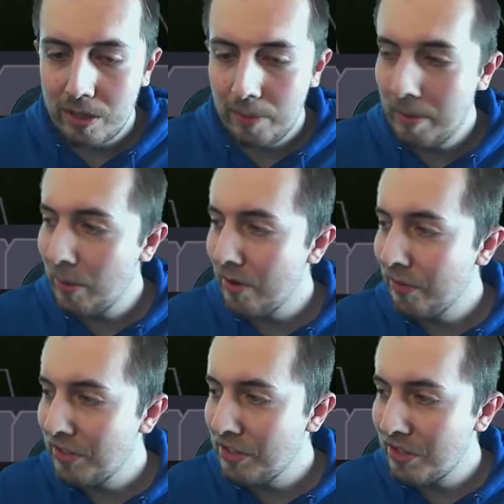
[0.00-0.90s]
it'd be quite
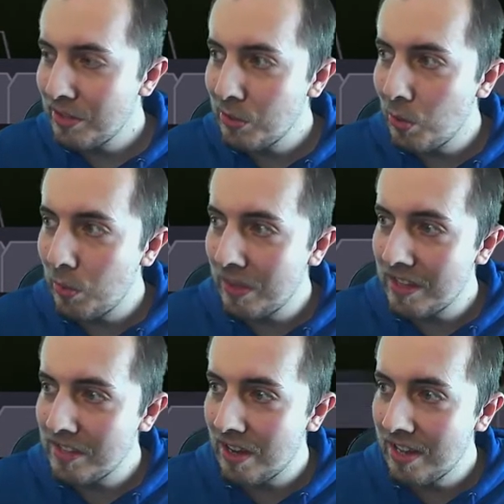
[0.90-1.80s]
fun to try and score with this
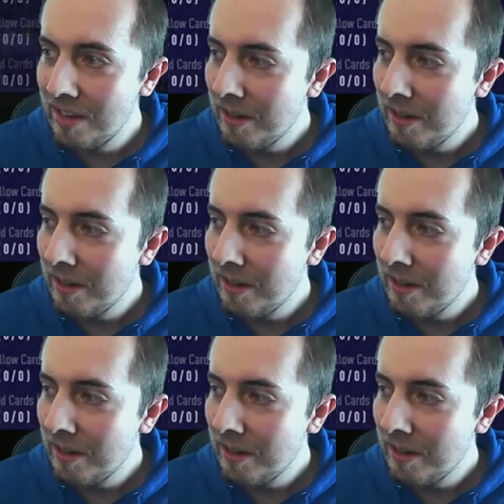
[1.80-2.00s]
guy.